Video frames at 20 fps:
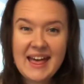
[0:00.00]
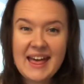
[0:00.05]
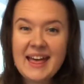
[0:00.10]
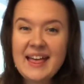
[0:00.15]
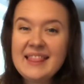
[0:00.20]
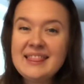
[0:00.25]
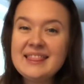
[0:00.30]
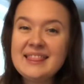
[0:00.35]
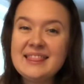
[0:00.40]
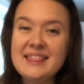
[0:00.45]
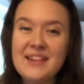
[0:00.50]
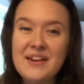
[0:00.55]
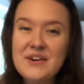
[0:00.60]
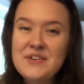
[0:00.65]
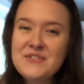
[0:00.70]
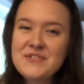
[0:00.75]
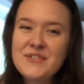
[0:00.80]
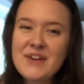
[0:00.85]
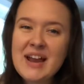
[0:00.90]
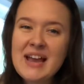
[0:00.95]

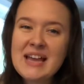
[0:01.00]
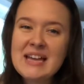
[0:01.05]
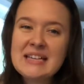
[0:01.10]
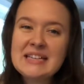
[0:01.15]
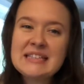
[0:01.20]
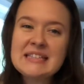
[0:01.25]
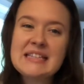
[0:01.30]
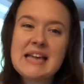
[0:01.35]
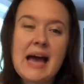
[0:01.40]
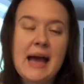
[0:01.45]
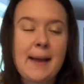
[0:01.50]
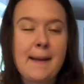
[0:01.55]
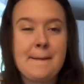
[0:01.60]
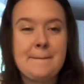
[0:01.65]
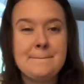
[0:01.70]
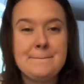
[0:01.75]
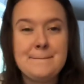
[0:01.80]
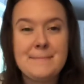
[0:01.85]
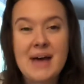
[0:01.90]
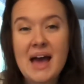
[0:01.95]
Hello friends, I
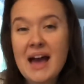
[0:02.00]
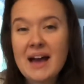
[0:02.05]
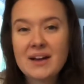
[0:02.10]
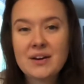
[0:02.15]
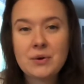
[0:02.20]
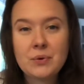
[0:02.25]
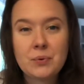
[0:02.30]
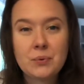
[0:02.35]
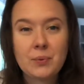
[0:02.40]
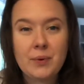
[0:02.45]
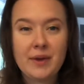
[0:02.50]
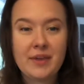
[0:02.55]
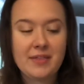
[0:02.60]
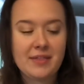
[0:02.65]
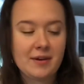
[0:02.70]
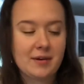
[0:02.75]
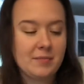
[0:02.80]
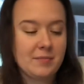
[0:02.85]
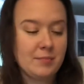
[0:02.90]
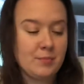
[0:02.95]
am back with
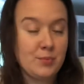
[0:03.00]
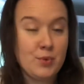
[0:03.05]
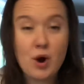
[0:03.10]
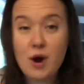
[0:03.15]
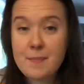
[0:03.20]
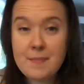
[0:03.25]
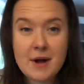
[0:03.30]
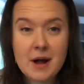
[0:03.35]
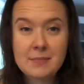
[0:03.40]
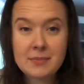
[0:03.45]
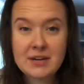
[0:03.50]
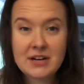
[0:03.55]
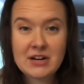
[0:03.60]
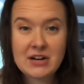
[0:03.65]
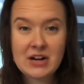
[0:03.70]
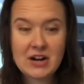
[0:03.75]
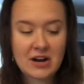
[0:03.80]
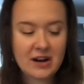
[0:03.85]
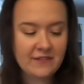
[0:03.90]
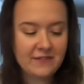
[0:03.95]
more pumpkin
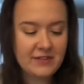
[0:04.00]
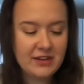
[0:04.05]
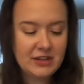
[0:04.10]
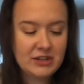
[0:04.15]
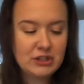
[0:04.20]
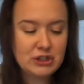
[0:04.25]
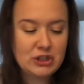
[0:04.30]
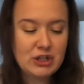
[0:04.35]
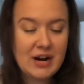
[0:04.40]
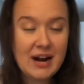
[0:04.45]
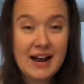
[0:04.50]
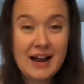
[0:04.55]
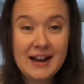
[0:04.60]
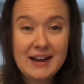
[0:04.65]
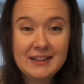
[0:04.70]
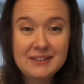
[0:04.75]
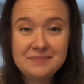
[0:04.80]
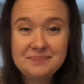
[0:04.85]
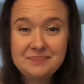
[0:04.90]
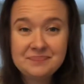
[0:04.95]
coffee to
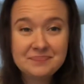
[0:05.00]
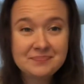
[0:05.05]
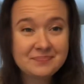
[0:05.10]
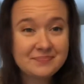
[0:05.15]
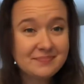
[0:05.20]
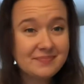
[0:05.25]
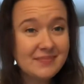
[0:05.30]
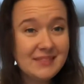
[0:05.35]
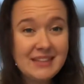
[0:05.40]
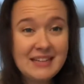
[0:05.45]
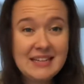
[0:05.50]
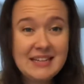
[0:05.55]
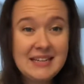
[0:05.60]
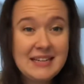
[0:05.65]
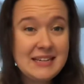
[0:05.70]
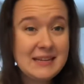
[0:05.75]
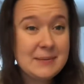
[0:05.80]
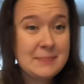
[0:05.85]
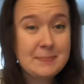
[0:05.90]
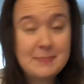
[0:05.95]
try.
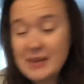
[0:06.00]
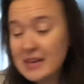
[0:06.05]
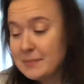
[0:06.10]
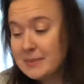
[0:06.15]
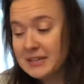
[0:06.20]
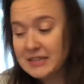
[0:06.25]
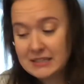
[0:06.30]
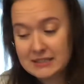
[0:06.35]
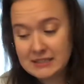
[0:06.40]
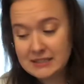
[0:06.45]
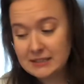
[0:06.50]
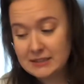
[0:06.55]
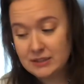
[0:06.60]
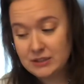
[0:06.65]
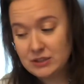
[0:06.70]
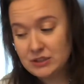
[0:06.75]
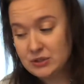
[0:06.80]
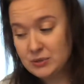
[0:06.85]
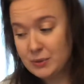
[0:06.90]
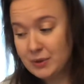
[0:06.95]
Maybe it's still
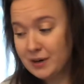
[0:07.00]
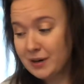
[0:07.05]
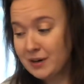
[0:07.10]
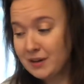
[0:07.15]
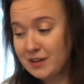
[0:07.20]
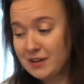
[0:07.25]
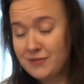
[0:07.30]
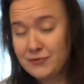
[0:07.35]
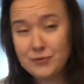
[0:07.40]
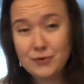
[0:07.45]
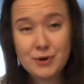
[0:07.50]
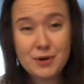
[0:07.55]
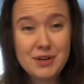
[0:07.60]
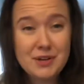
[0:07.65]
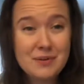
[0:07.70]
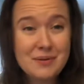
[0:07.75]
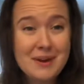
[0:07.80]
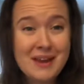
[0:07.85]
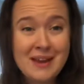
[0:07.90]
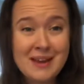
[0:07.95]
too early for
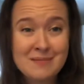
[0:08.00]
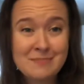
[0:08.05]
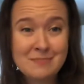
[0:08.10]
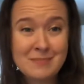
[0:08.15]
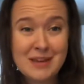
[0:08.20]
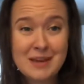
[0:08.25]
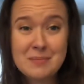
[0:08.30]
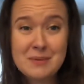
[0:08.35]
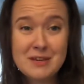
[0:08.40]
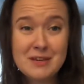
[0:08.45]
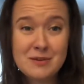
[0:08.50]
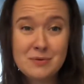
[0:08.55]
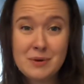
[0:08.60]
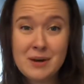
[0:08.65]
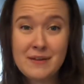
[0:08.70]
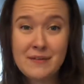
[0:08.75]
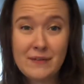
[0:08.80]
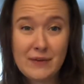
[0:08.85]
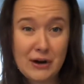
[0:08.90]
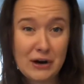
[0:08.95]
you and maybe you
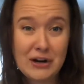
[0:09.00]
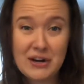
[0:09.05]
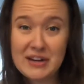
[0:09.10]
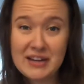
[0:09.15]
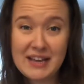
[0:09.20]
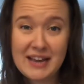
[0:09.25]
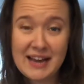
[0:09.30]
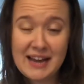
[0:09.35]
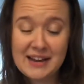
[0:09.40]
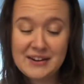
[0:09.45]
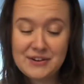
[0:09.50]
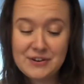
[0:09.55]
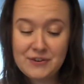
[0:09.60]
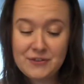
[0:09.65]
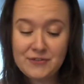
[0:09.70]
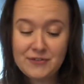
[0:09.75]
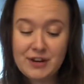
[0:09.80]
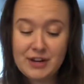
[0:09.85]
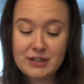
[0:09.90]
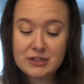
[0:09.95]
have already had your
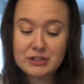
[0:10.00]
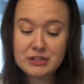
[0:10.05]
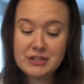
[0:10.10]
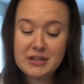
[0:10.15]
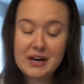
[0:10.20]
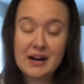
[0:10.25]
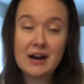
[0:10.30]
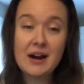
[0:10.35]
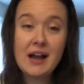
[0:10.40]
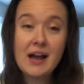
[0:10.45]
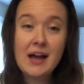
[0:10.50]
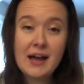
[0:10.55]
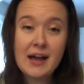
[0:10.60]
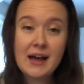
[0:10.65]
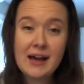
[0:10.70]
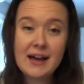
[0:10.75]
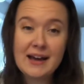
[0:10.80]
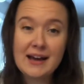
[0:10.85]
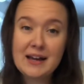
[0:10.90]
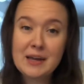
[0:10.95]
fair share.
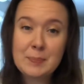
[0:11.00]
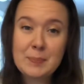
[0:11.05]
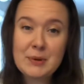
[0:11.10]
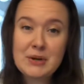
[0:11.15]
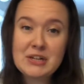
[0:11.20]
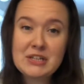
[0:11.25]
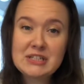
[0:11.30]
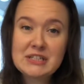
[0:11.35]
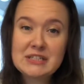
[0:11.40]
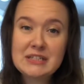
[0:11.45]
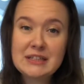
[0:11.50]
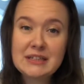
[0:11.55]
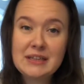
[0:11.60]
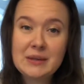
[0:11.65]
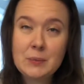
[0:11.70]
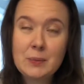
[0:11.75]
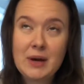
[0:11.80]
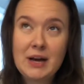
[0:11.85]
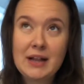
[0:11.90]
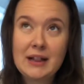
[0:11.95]
I personally,
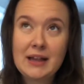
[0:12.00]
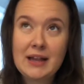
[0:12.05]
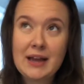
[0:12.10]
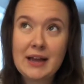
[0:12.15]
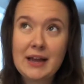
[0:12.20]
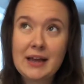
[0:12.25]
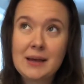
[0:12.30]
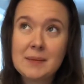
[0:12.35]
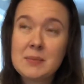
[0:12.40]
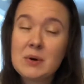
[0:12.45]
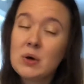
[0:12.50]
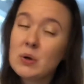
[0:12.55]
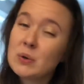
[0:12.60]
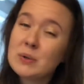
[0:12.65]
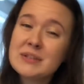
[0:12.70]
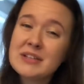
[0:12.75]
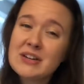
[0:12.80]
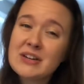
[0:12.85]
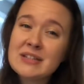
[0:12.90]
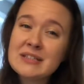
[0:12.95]
while I am
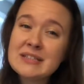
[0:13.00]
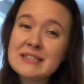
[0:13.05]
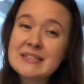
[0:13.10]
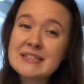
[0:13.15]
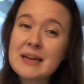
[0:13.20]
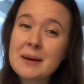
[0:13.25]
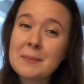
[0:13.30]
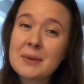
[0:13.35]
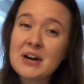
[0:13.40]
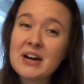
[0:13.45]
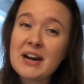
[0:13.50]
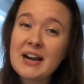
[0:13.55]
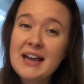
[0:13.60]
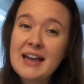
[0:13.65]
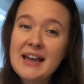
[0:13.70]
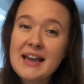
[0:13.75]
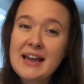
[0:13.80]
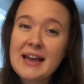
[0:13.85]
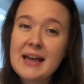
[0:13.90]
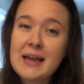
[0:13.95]
holding on to summer,
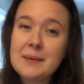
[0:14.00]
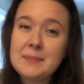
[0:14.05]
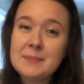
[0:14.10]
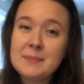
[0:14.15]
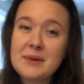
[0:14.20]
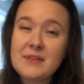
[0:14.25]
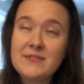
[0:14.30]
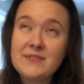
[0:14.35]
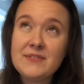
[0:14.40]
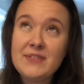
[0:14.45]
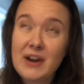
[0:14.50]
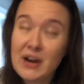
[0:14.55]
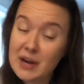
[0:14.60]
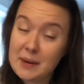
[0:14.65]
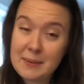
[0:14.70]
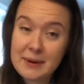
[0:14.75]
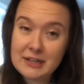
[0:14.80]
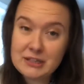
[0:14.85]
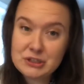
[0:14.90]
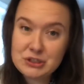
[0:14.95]
am very
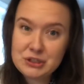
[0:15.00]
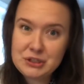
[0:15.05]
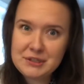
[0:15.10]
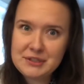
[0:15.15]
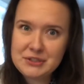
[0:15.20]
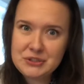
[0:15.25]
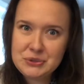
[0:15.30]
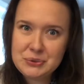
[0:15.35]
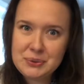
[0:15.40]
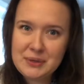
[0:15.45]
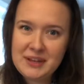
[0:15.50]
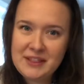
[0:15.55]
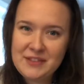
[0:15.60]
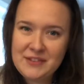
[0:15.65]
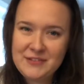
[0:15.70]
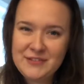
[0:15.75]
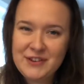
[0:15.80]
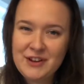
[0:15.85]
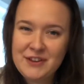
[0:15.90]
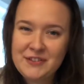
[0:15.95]
much enjoying
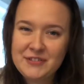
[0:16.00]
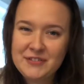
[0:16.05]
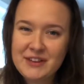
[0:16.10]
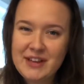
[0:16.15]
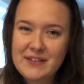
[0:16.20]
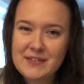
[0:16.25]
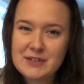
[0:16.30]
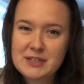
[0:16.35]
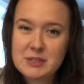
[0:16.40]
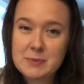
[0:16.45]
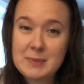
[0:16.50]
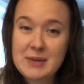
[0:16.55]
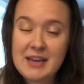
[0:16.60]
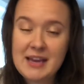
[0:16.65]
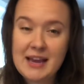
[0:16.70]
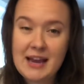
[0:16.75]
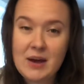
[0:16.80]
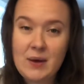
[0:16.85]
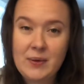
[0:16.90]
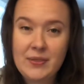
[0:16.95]
the fall flavors
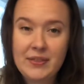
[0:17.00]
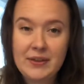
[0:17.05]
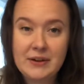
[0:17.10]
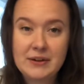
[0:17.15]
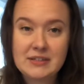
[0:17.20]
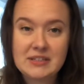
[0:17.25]
being out there.